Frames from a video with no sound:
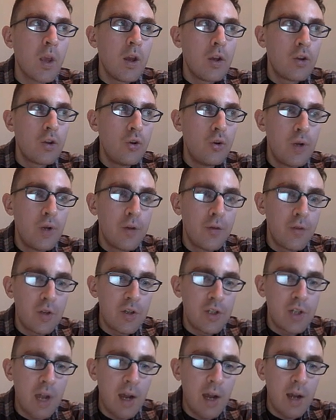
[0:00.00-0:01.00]
2
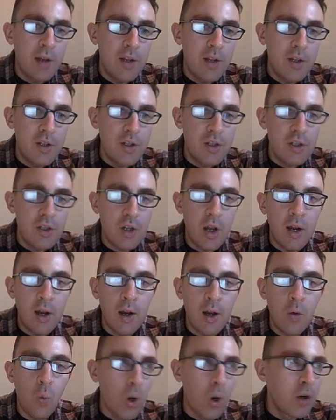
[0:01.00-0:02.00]
different scientists.
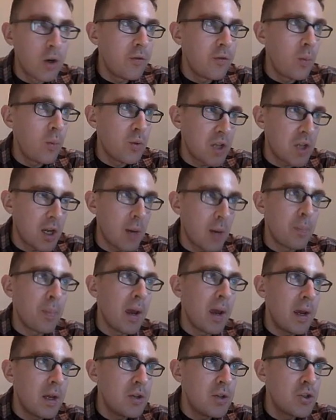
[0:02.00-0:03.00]
One of them was like a
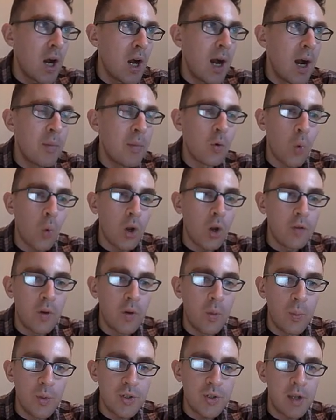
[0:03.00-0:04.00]
paid job, and one of
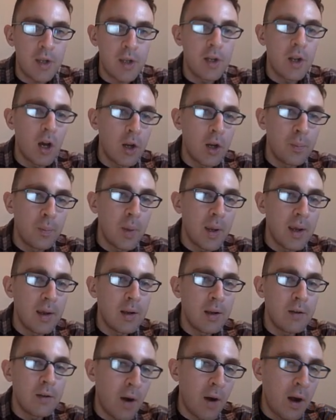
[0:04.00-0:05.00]
them was like an
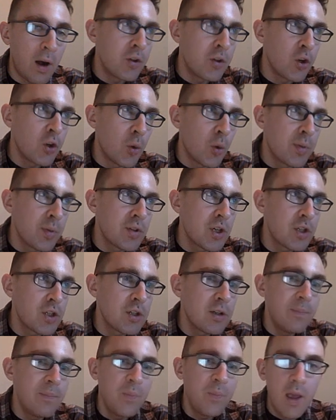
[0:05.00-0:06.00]
unpaid volunteer
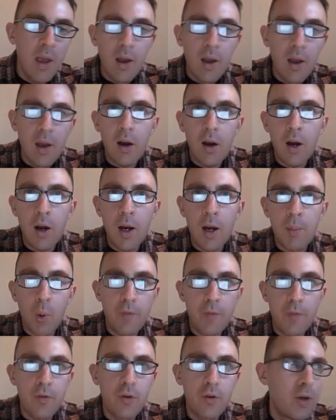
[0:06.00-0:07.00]
position. I
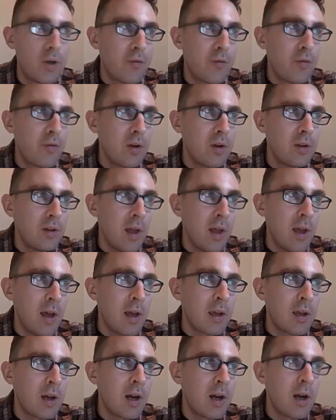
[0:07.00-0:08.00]
worked for 2 different
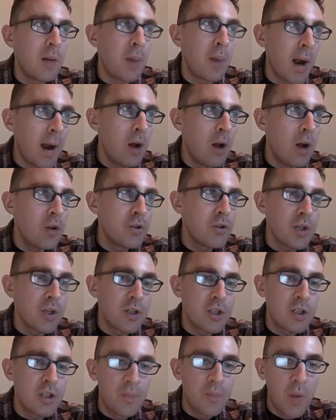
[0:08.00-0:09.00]
like
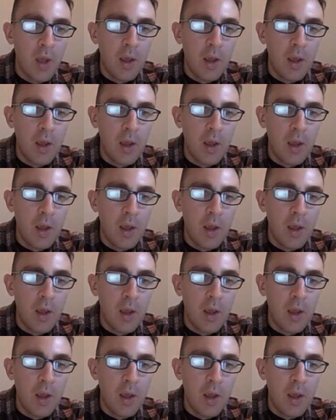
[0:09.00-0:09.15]
biologists